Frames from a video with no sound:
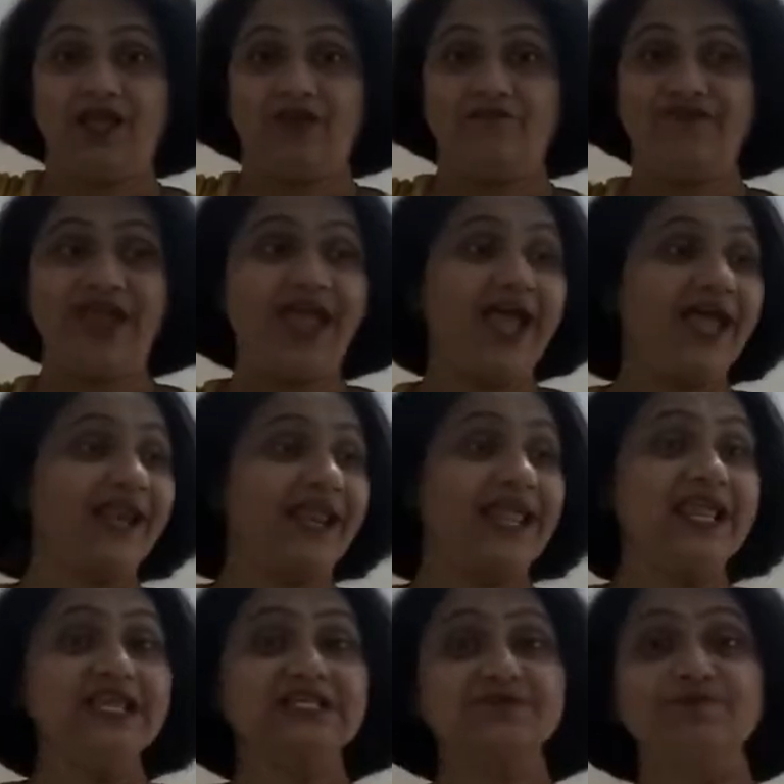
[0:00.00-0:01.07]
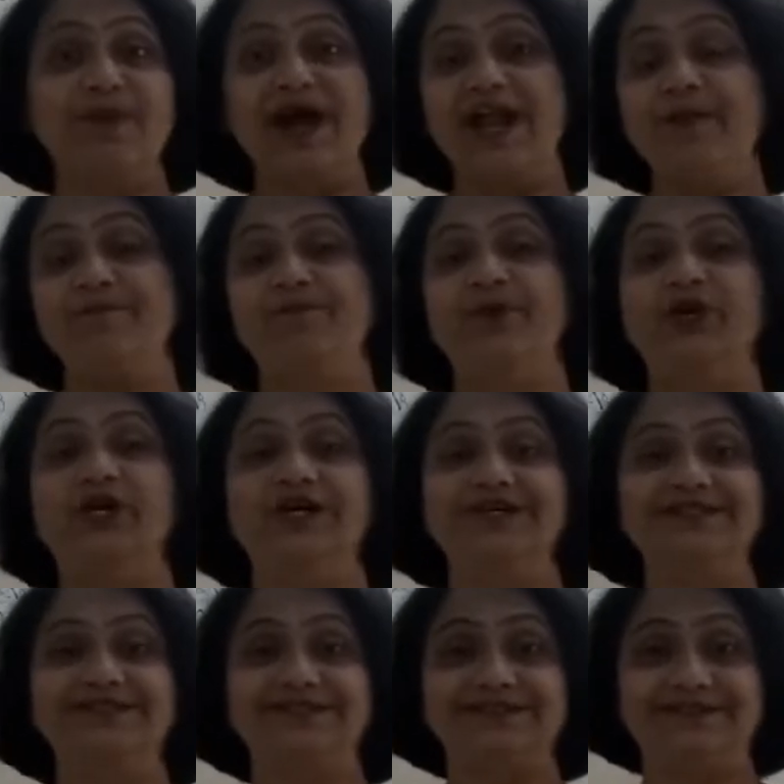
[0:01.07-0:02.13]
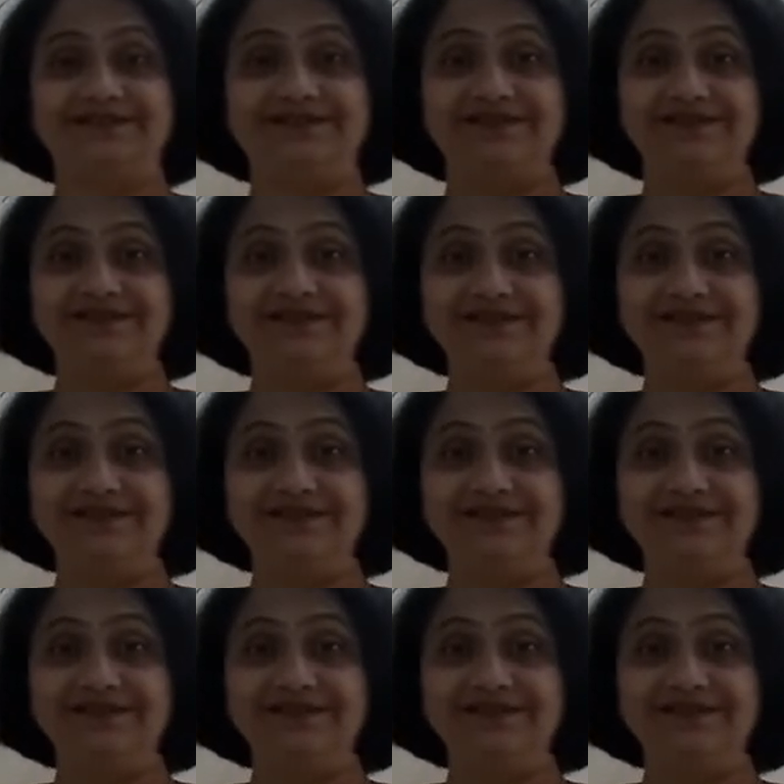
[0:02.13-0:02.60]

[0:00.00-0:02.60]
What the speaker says: Where is my purse?